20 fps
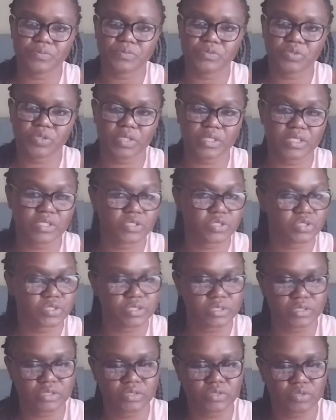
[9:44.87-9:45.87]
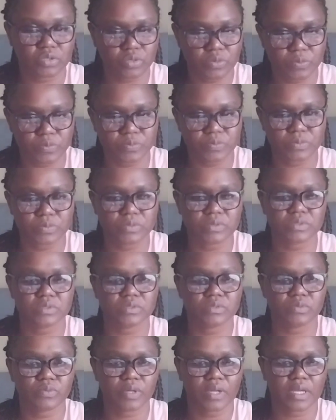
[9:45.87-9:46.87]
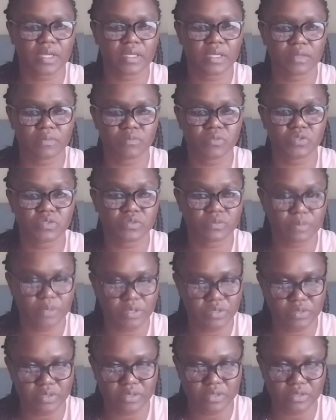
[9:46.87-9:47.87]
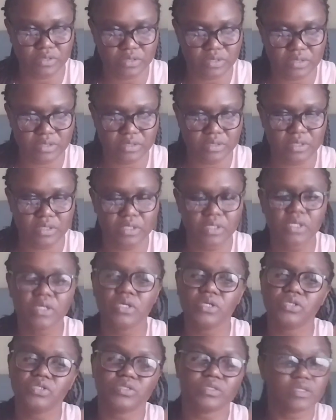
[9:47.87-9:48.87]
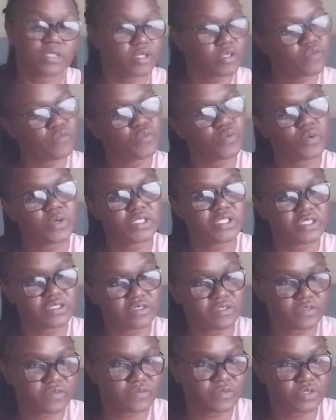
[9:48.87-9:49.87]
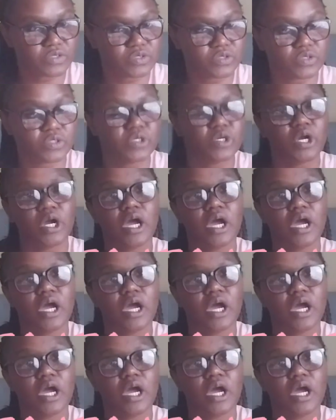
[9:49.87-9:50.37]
toiletry shops where I get most of my toiletries. So thank you for watching this video